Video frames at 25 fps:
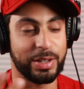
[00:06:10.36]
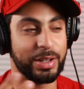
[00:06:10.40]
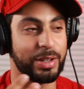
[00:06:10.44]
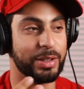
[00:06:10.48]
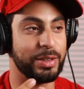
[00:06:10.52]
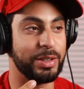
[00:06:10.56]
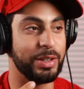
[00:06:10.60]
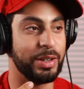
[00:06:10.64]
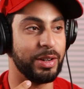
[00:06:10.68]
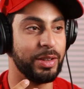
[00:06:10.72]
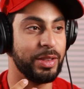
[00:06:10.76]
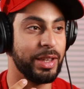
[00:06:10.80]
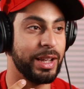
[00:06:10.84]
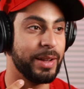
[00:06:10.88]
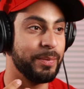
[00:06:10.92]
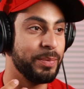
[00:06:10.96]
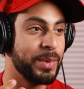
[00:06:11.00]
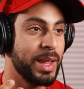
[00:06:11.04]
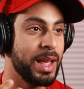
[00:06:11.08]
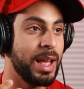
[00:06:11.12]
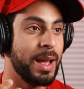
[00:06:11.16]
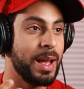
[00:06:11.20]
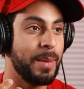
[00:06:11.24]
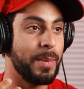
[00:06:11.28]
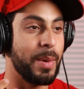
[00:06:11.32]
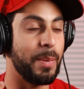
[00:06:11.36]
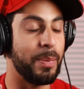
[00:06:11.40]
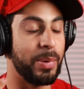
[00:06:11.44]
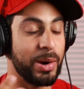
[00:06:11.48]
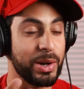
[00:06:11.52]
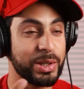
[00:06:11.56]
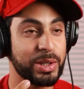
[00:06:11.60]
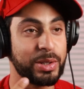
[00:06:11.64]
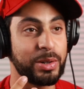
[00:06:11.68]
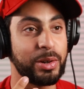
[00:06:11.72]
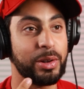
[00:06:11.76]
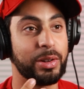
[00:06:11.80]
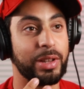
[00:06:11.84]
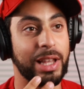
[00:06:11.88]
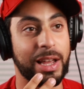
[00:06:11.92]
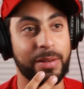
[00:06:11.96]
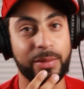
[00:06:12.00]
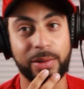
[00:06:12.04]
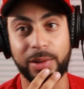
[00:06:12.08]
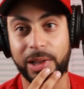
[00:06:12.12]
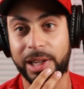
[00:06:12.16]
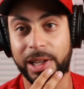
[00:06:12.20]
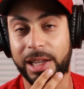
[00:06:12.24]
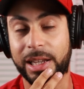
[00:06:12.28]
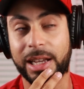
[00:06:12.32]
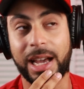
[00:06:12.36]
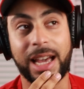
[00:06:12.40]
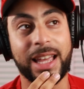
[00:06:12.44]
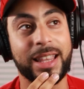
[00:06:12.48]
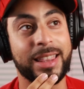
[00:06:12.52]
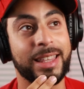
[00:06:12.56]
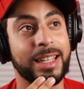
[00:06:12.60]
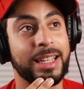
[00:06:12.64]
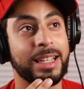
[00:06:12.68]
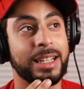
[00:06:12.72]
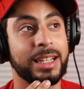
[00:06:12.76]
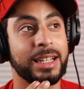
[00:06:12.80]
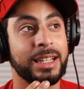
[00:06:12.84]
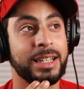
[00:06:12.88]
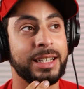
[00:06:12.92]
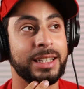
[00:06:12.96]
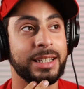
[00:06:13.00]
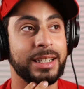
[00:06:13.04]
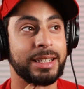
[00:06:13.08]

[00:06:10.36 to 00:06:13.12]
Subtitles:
do your thing. But personal leveling, I think